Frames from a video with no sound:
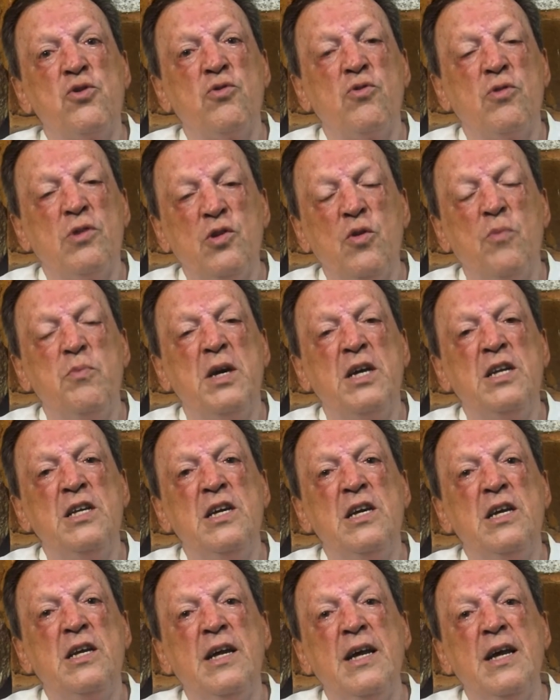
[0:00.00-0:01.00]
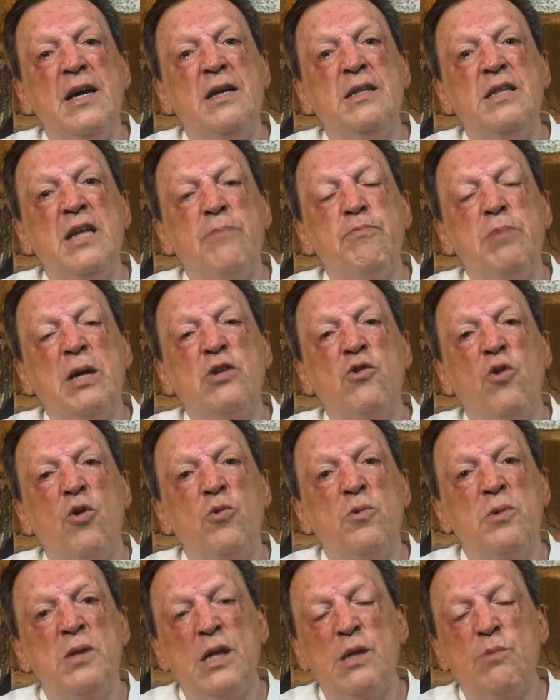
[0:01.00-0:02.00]
You know, in the beginning, their petrol
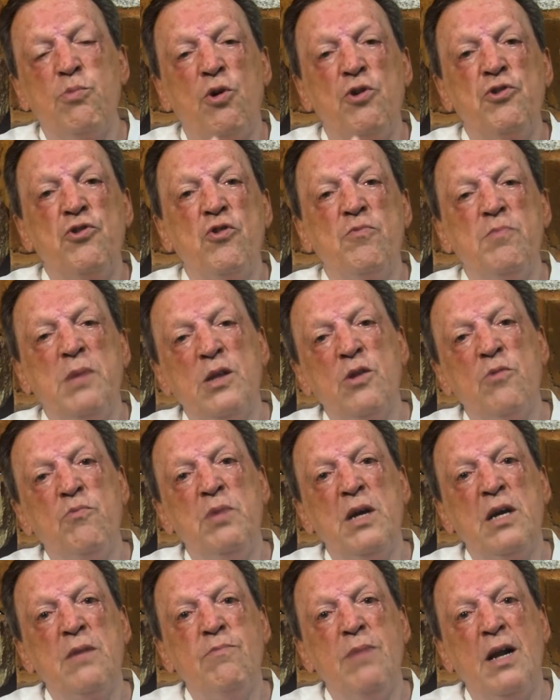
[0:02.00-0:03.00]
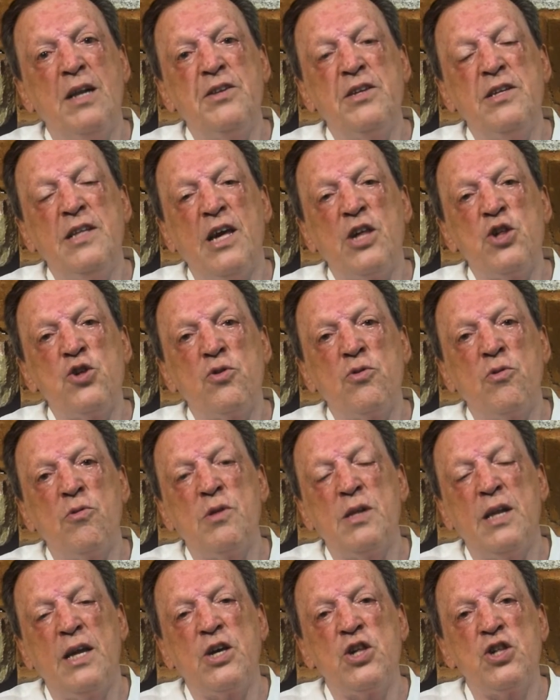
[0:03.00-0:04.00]
was exploited by the big
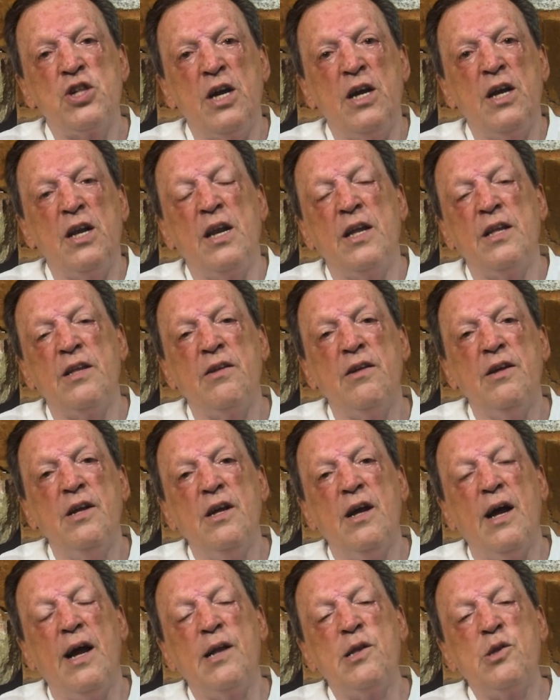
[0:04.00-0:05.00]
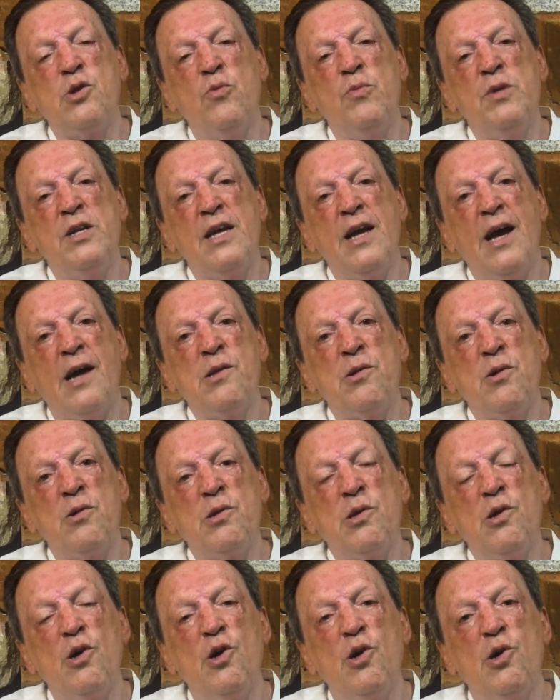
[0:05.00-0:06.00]
multinationals like Shell and so many
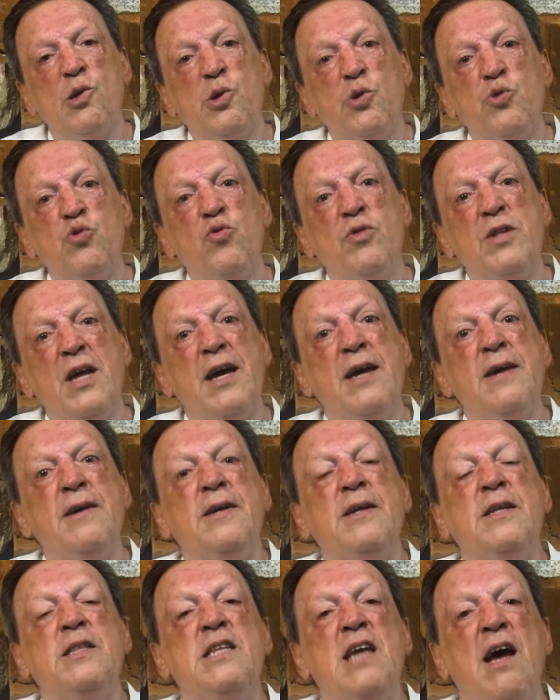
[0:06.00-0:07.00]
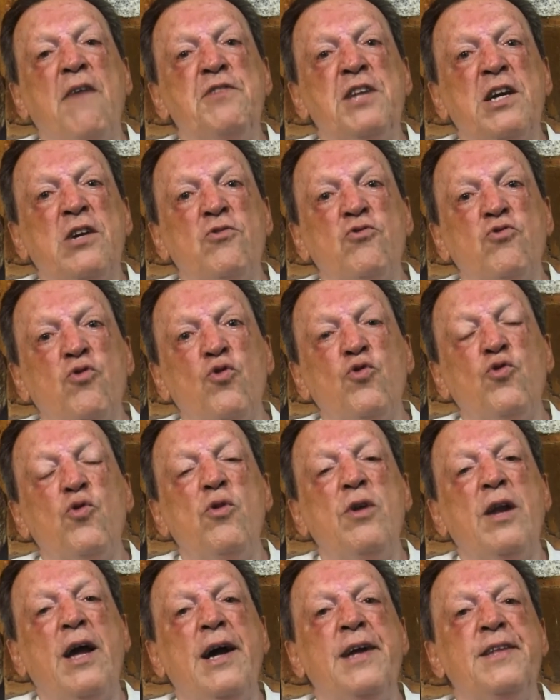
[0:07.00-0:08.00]
others. So today, they have taken
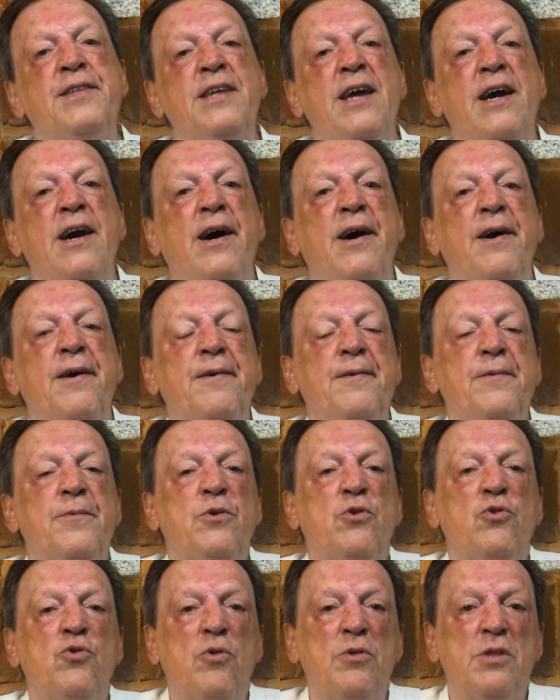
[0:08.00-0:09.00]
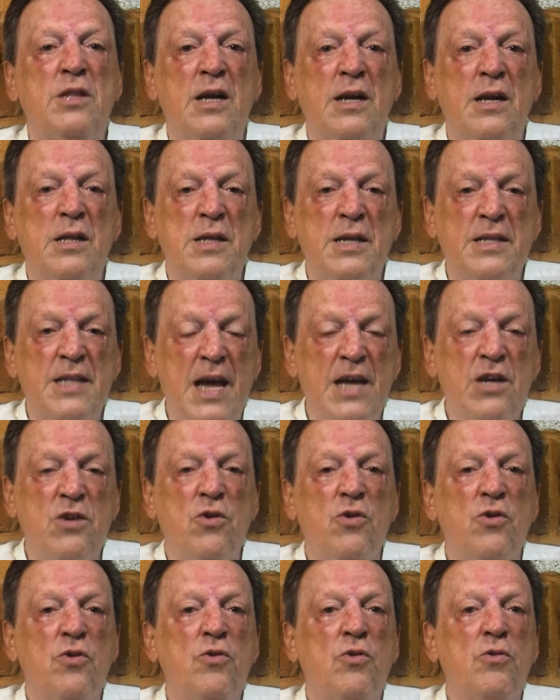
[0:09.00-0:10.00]
control and they are, you know, there is an
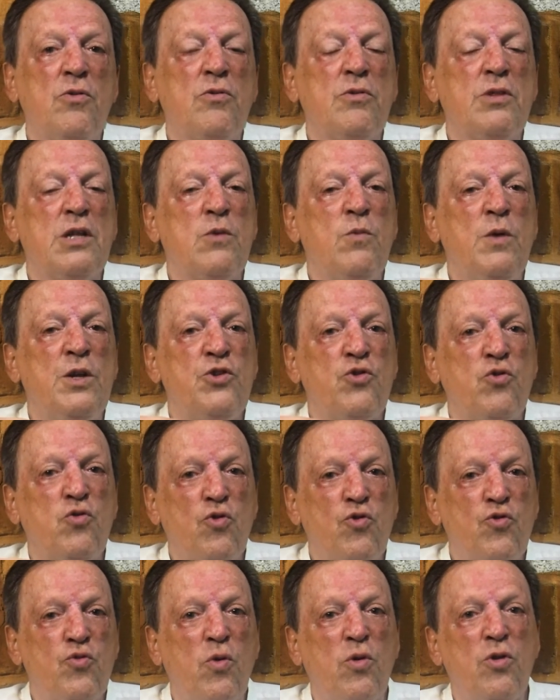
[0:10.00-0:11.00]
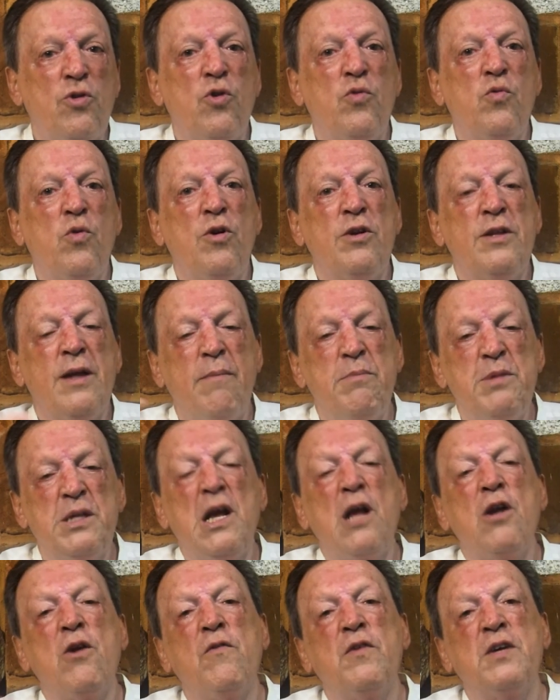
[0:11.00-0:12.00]
anger. They want to control the world. I'm
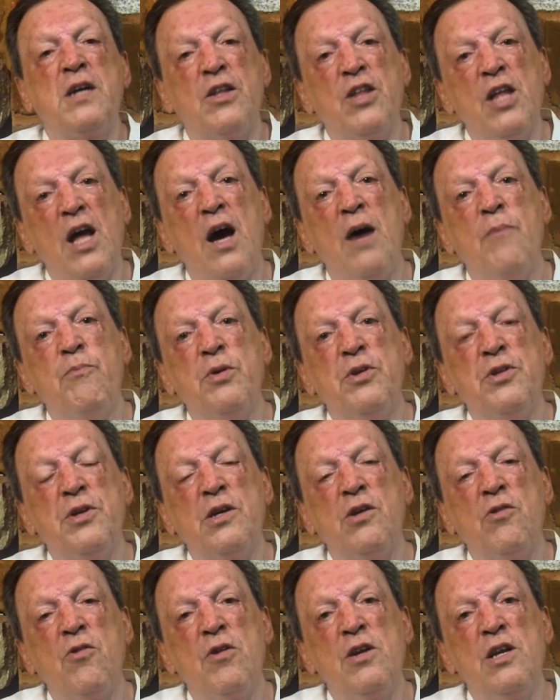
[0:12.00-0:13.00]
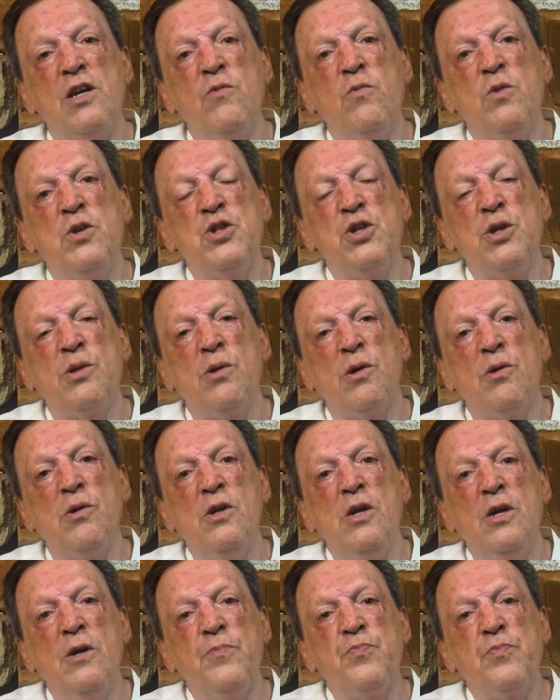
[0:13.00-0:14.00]
thinking of Qatar particularly, which is a
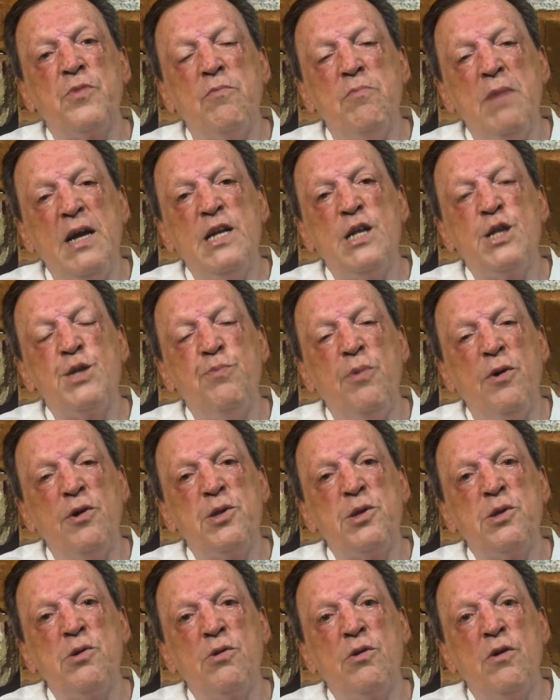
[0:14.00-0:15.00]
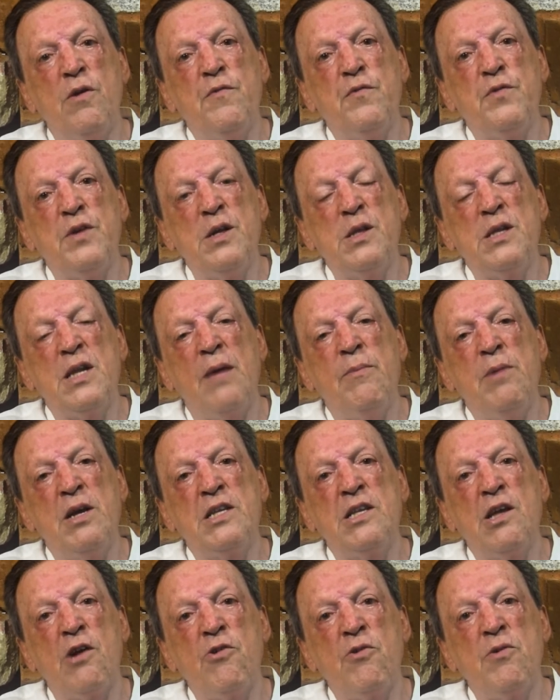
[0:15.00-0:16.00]
main sponsor of
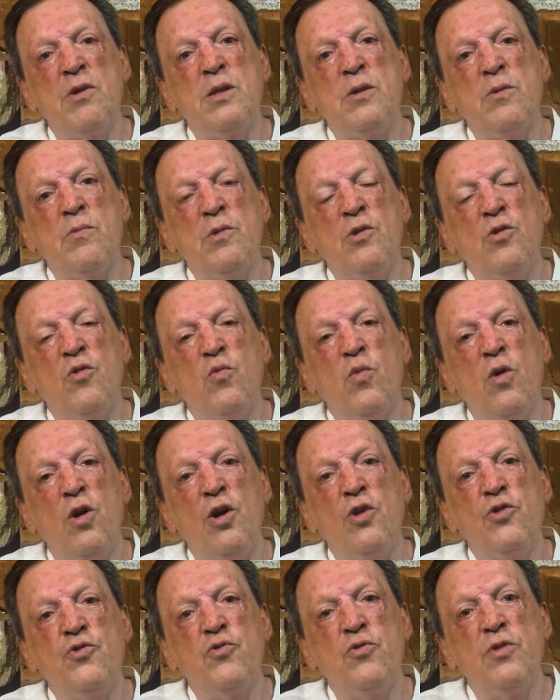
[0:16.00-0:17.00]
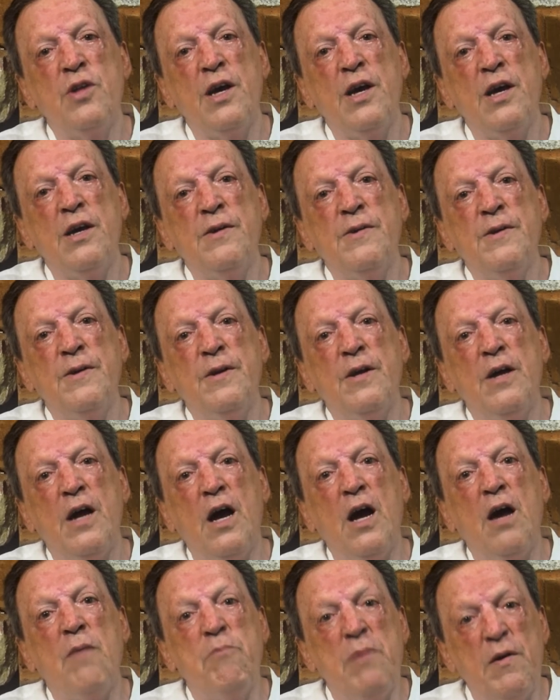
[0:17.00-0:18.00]
Islamic terrorism in the world today,
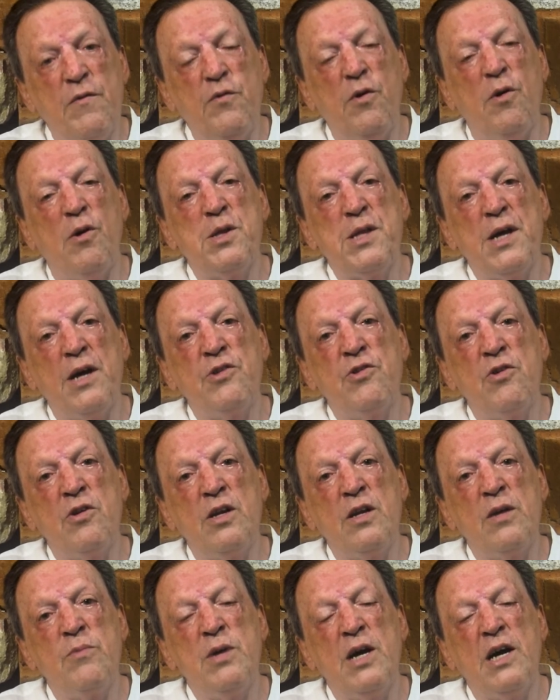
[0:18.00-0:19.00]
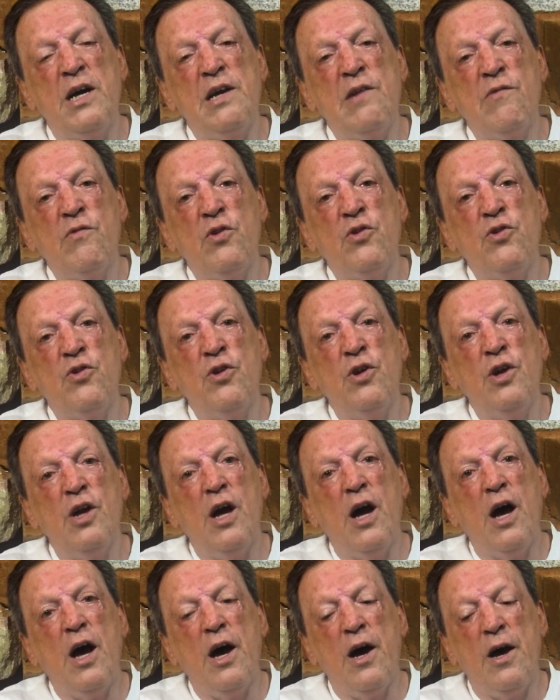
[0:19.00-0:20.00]
before Saudi Arabia even,
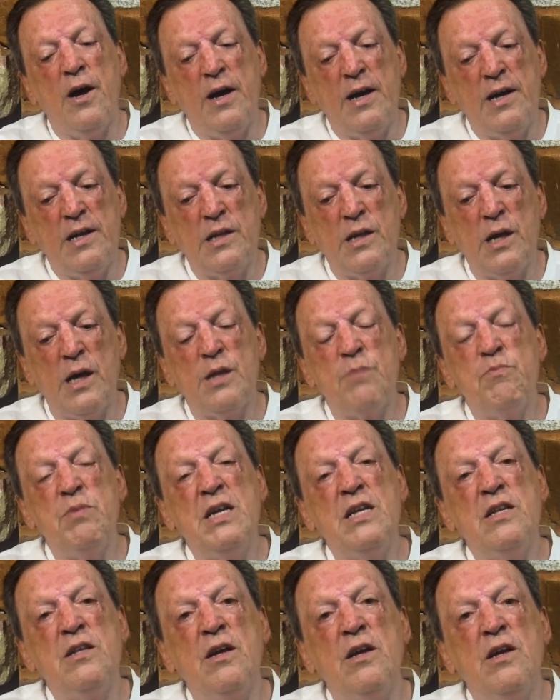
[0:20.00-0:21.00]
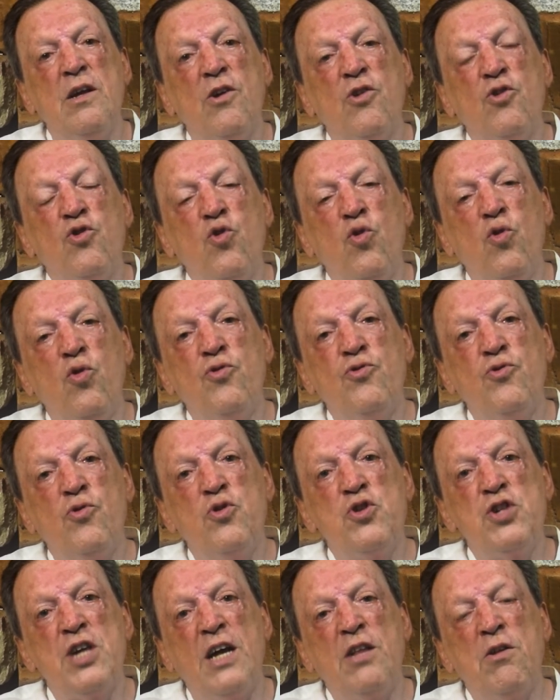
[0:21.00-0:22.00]
and has been known to
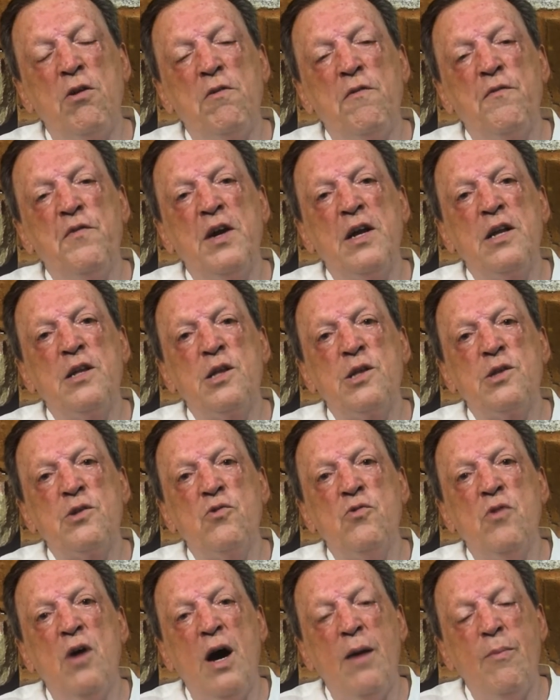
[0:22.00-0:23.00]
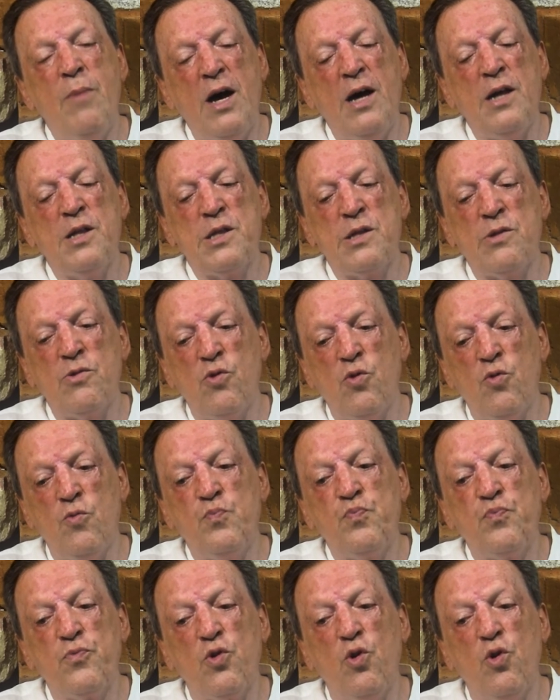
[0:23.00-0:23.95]
channel funds to Hamas, you know.